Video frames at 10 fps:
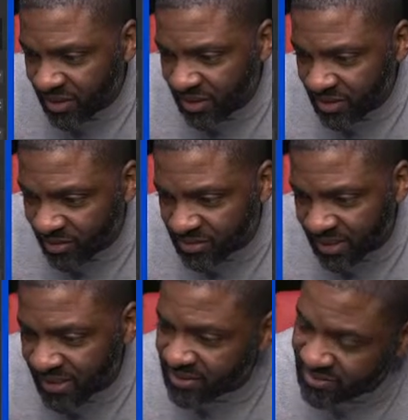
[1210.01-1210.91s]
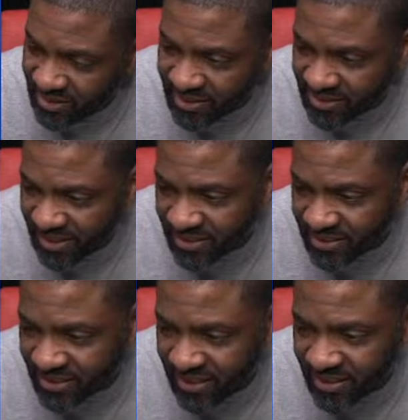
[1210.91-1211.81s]
You know what I'm saying? 10 cents
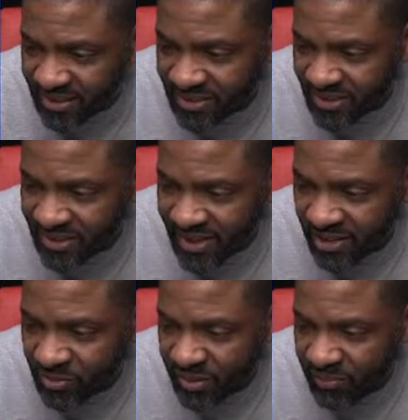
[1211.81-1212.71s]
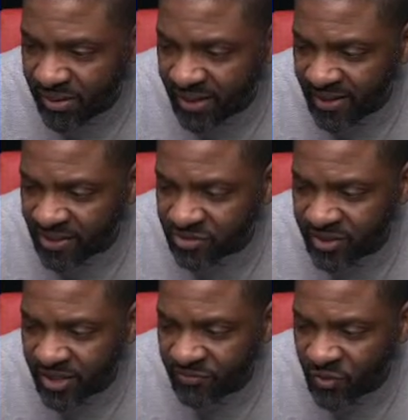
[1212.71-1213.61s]
that would have been a better
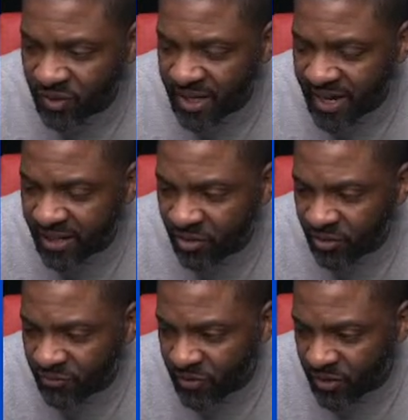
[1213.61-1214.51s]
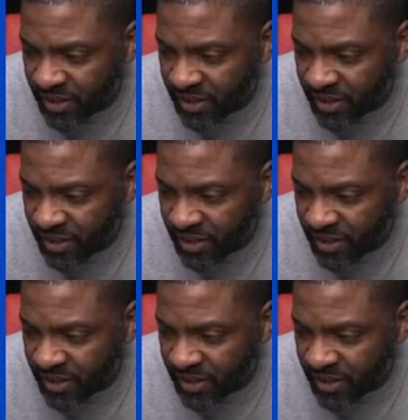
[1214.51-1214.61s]
entry if you'd have got it on the first.